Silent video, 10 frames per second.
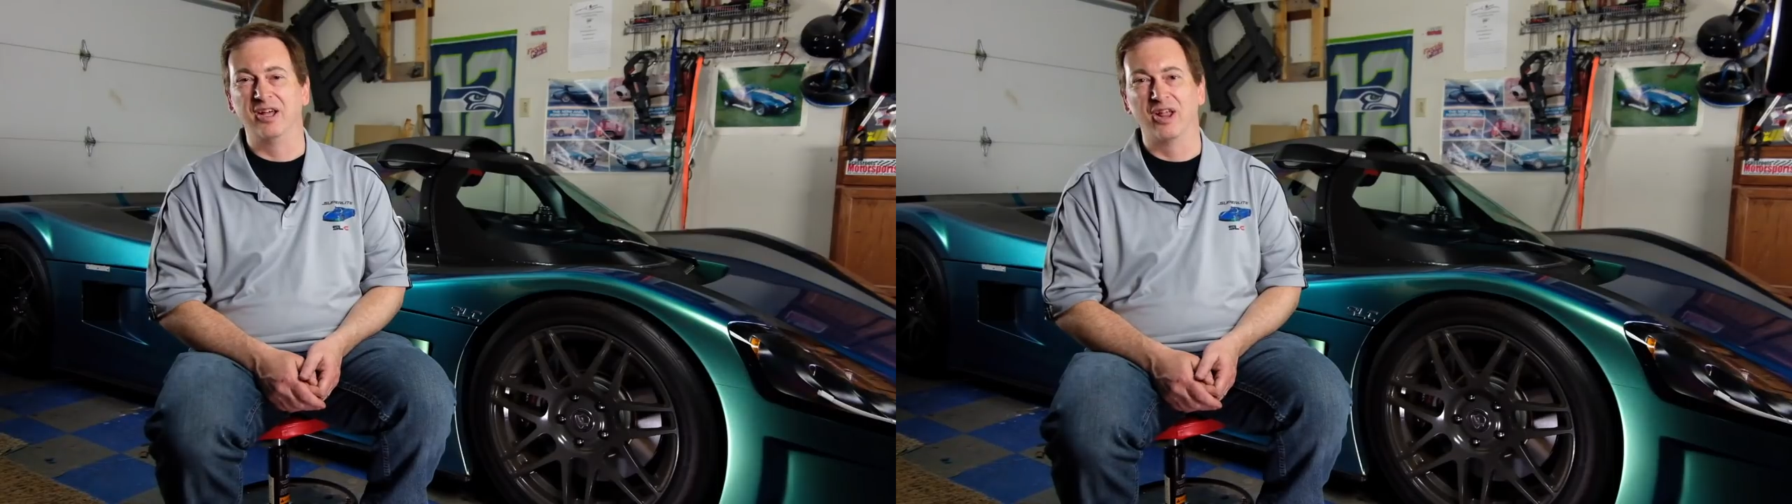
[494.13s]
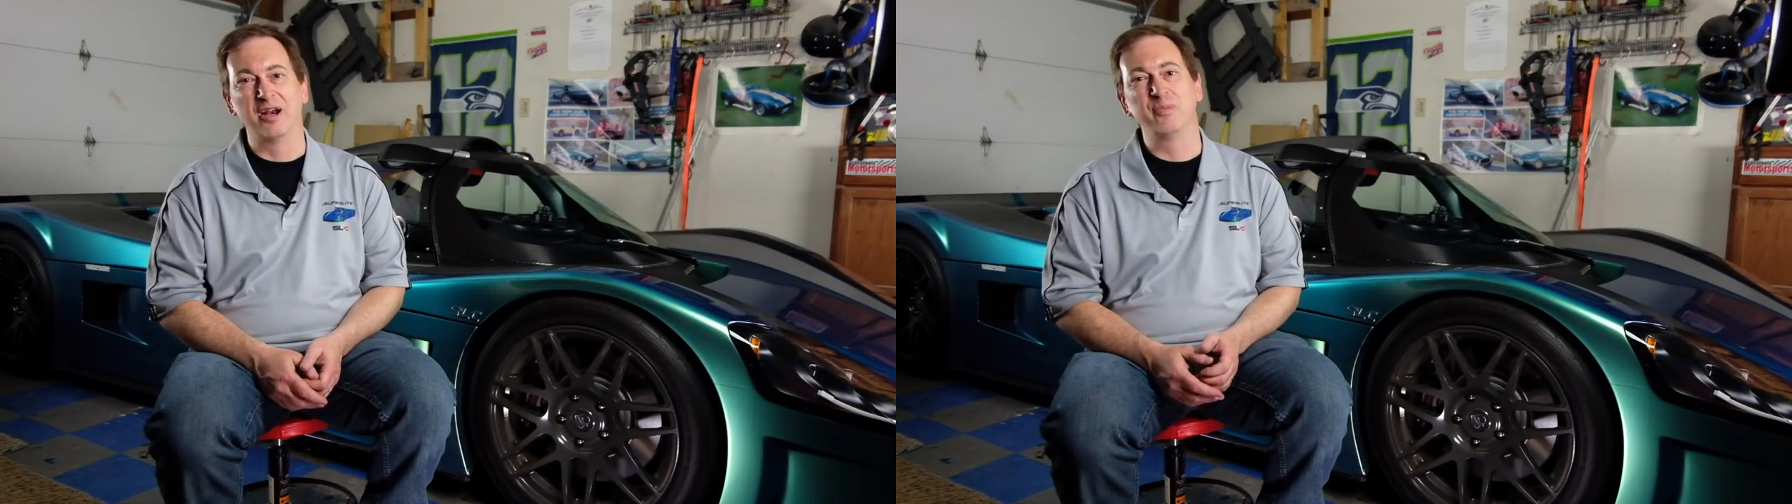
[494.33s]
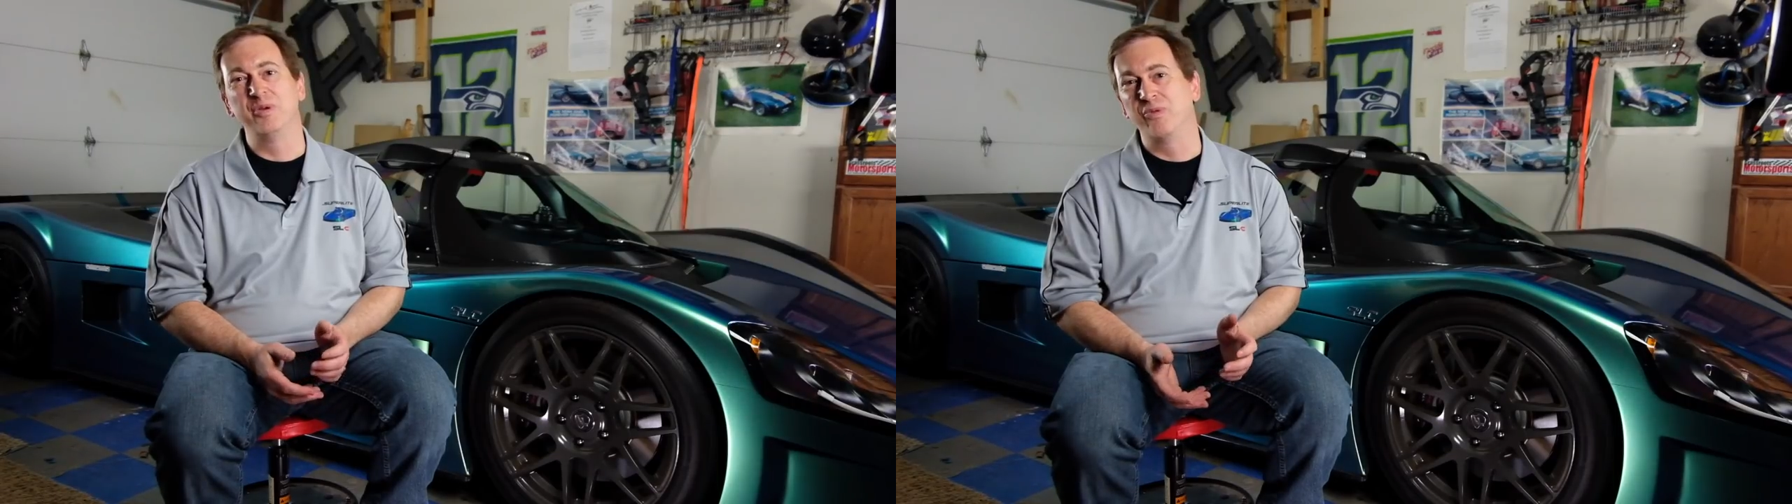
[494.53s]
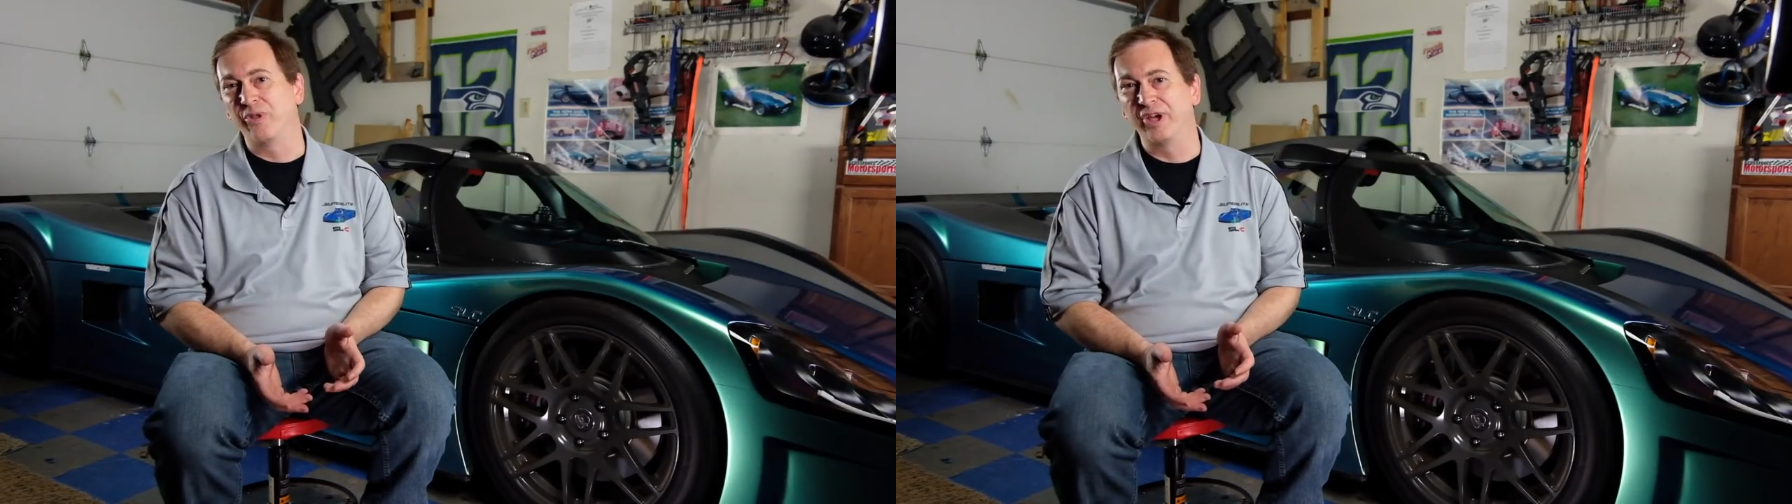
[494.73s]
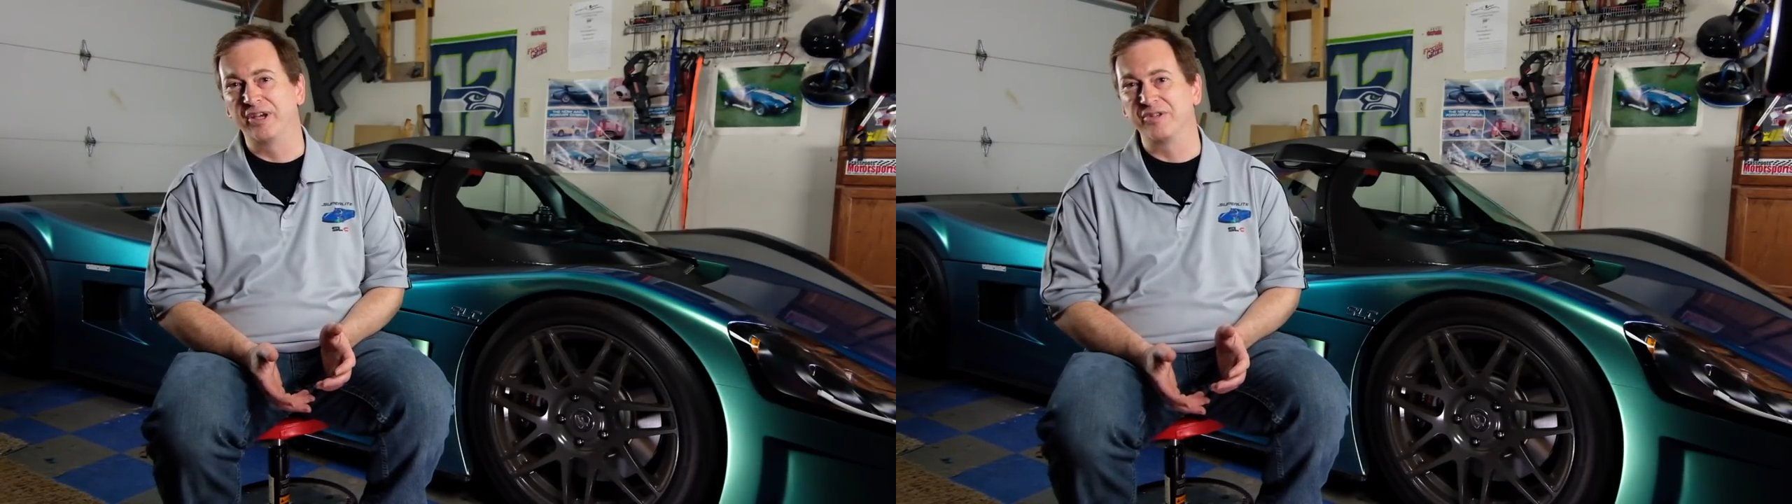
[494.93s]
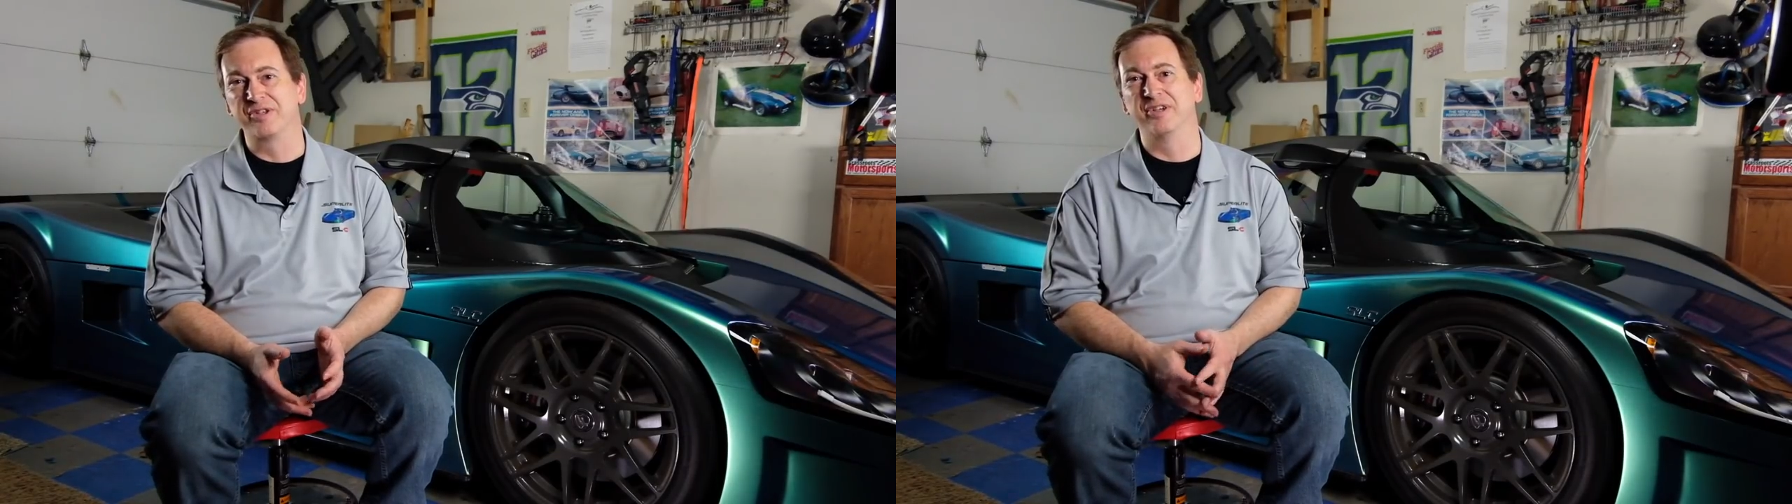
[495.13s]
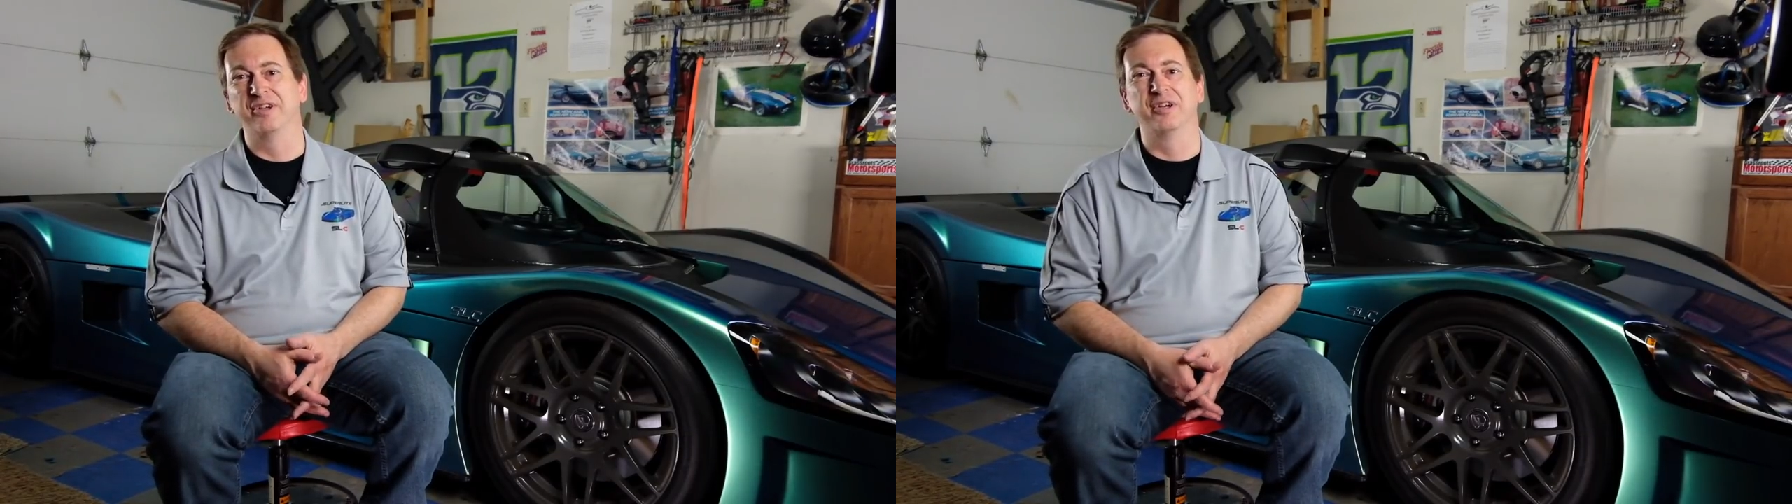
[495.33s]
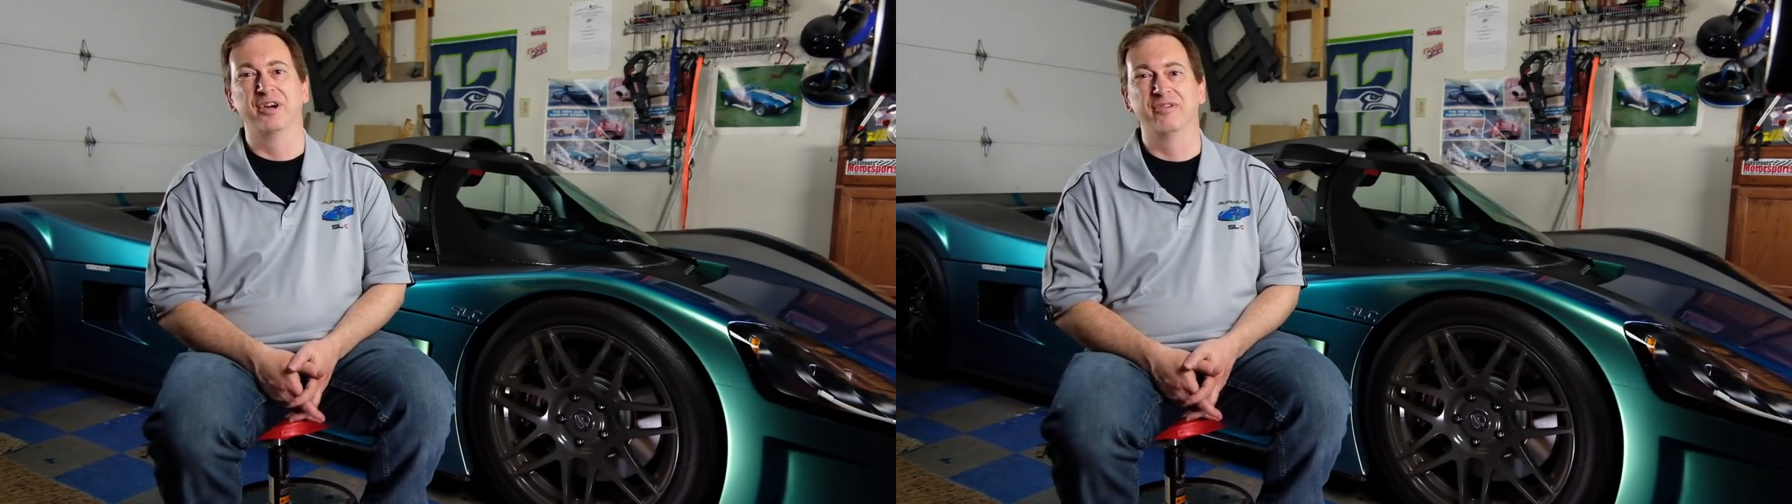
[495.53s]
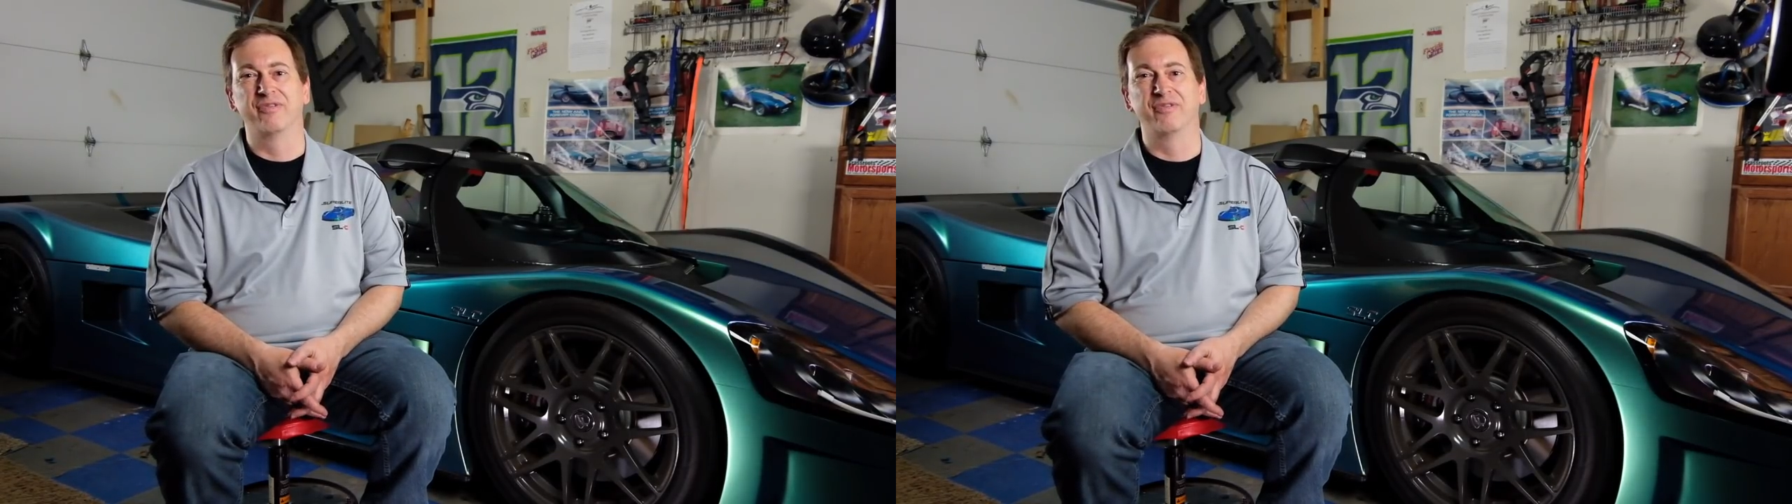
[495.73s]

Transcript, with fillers: A lot of people think it's a, a